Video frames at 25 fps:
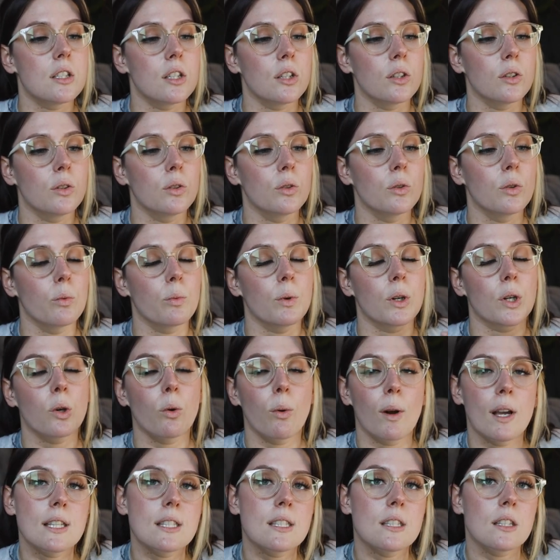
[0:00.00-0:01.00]
to
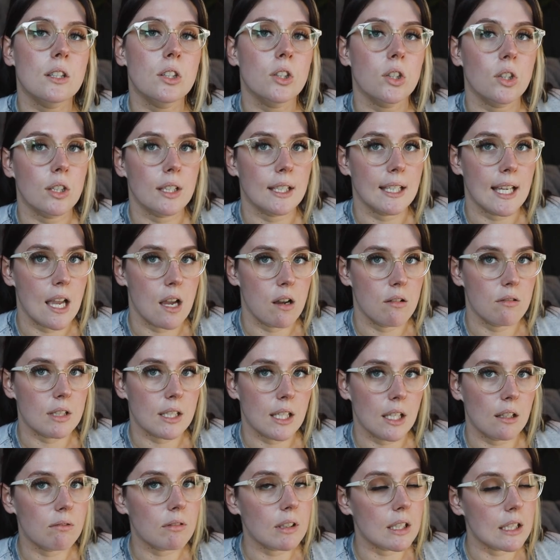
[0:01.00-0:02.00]
request that your
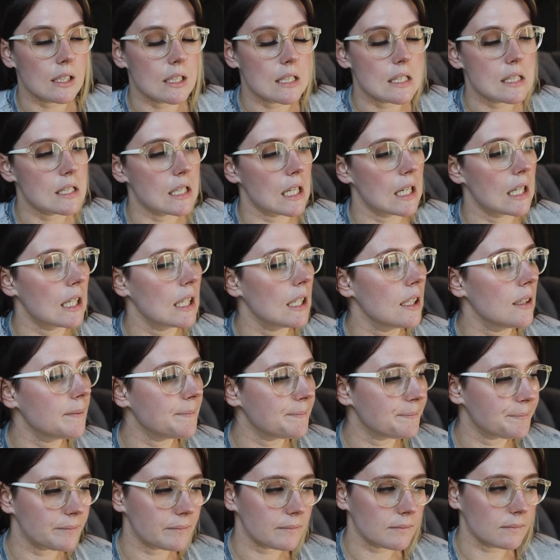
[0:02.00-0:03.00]
account get reinstated.
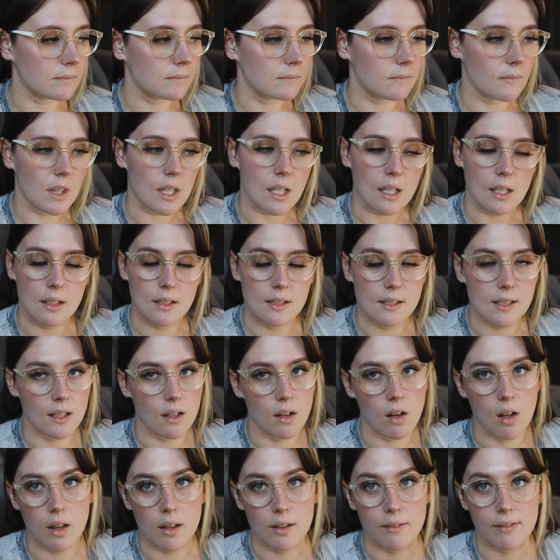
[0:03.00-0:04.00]

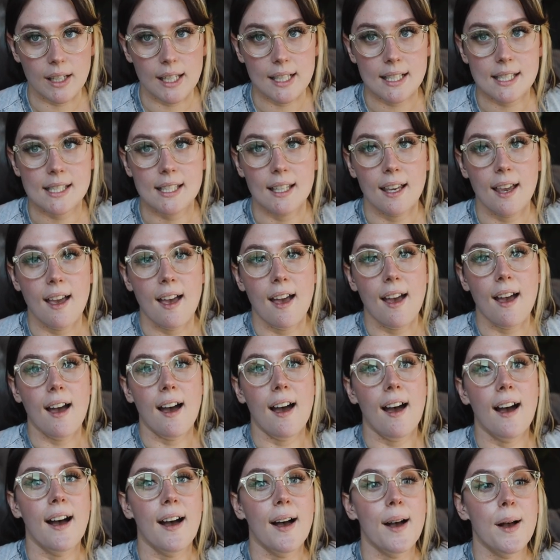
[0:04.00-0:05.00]
Did all of it.
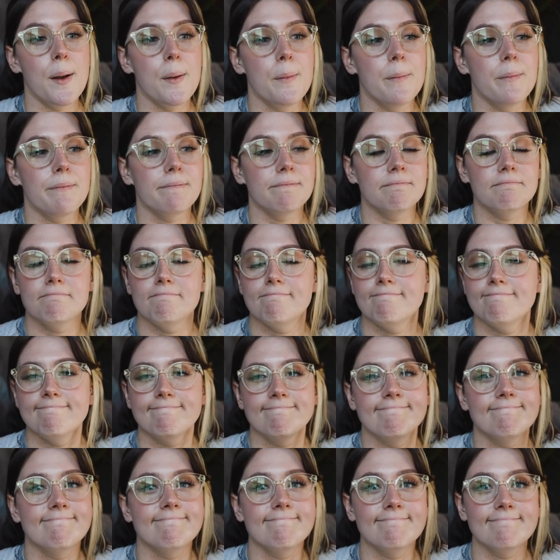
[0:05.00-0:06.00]
Um,
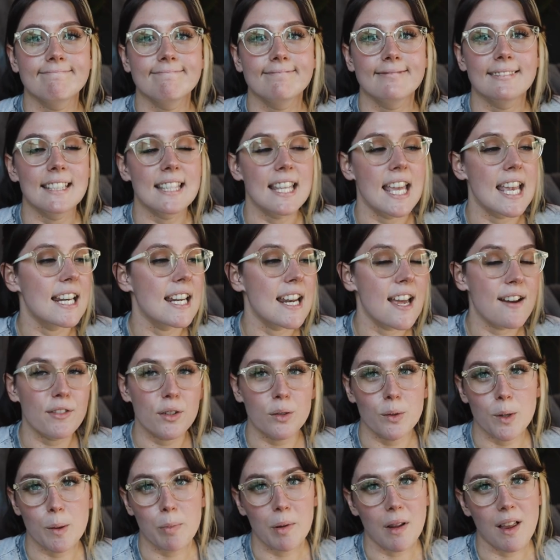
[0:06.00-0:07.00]
they
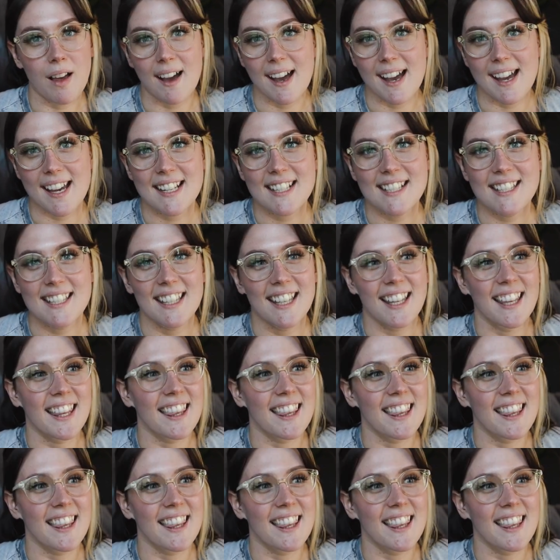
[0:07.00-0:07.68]
never replied.